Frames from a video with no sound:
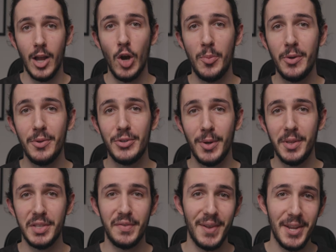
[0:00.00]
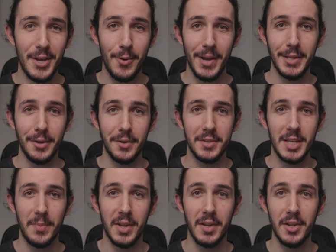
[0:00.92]
I hope you enjoyed this video and learned
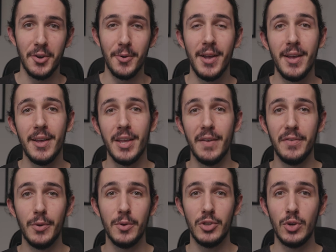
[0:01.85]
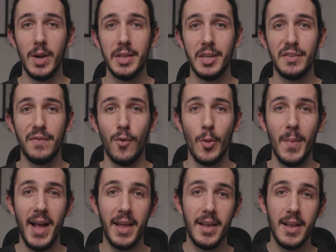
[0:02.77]
something new. If you enjoyed this
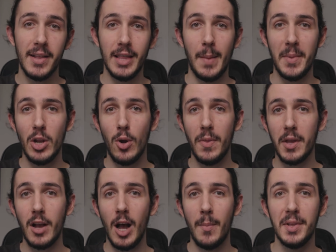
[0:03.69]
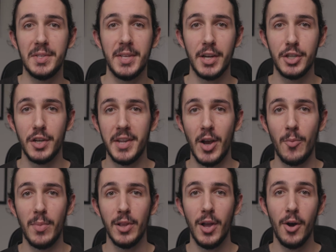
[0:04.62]
format, let me know in the comments section
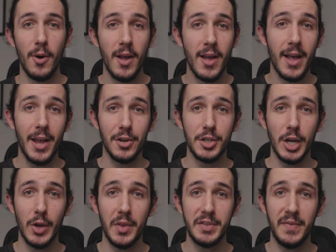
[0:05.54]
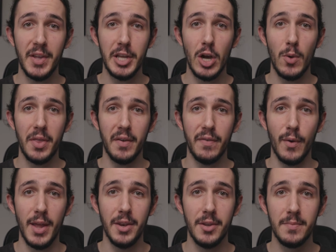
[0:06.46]
down below and share this video with a
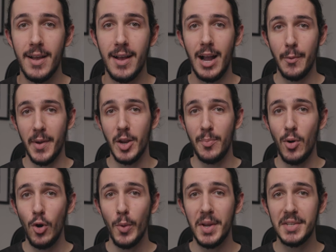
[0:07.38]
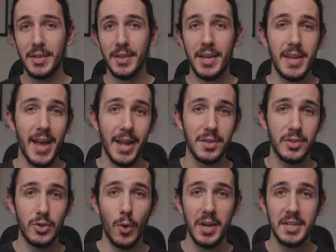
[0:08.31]
friend. I ran a poll recently and
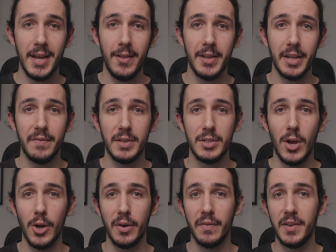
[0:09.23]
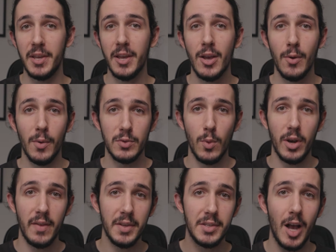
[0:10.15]
storytelling and photography was
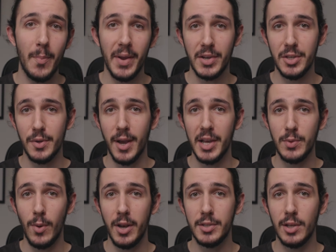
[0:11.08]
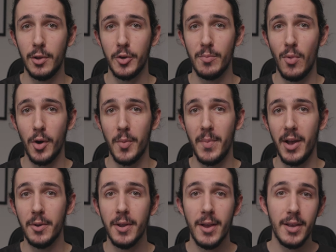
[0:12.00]
one of the topics you guys wanted to learn more
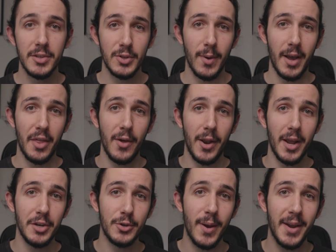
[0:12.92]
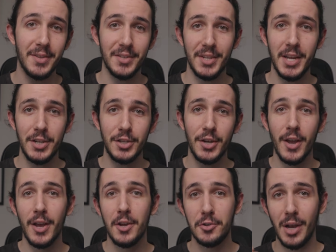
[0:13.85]
about, so I thought I'd try and teach
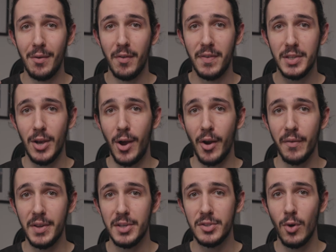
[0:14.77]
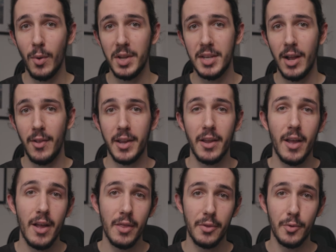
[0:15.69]
travel photography storytelling
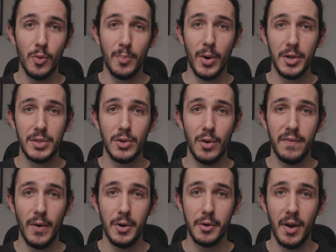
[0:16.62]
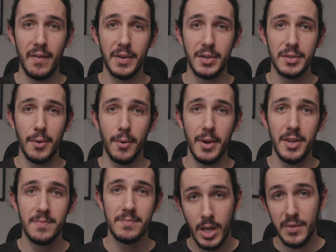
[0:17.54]
through a personal photographic
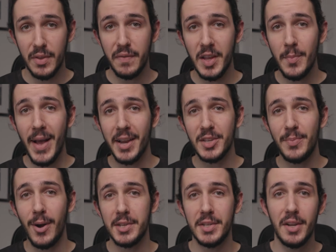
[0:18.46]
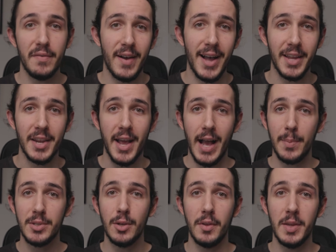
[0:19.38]
story. If the feedback is positive, I can
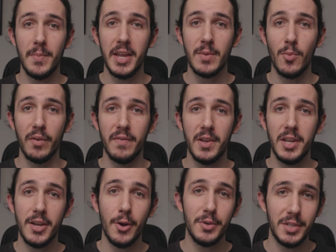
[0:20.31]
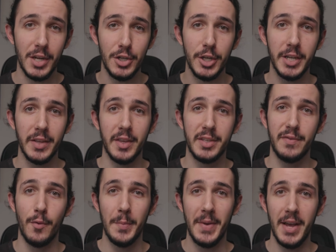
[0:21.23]
absolutely make more videos teaching in this
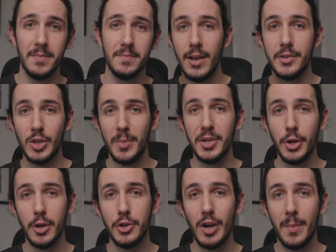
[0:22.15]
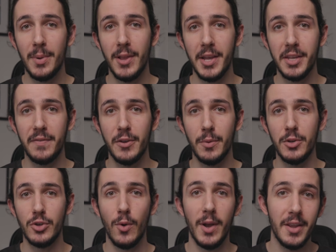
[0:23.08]
format. So be sure to drop a like if you
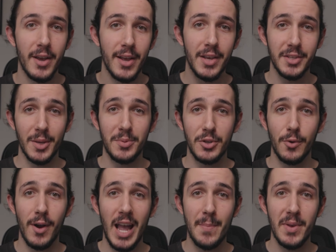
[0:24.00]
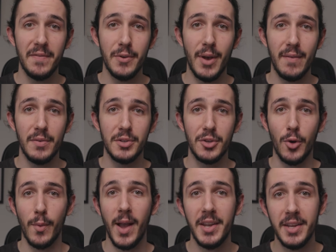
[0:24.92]
enjoyed, subscribe if you haven't
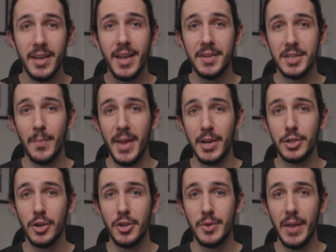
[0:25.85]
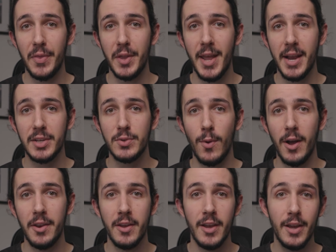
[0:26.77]
already to make sure you get the next
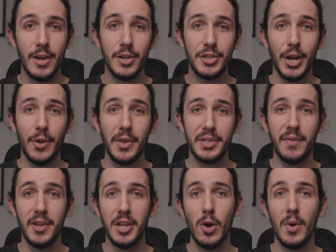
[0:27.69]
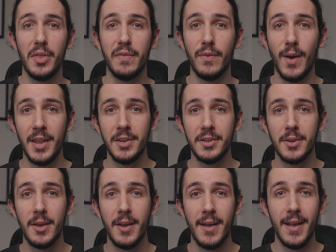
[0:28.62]
one, share this video with a friend,
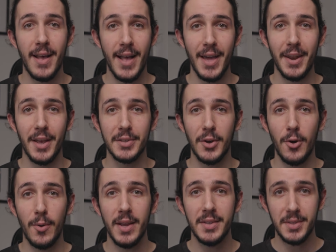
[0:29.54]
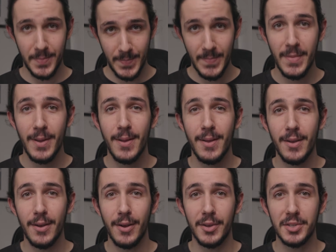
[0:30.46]
and as always,
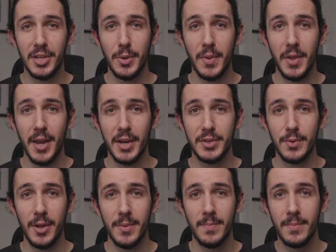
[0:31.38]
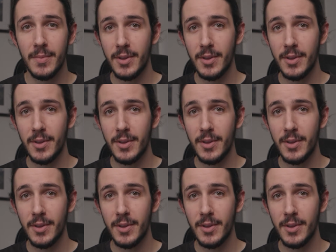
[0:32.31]
I'll see you in the next one.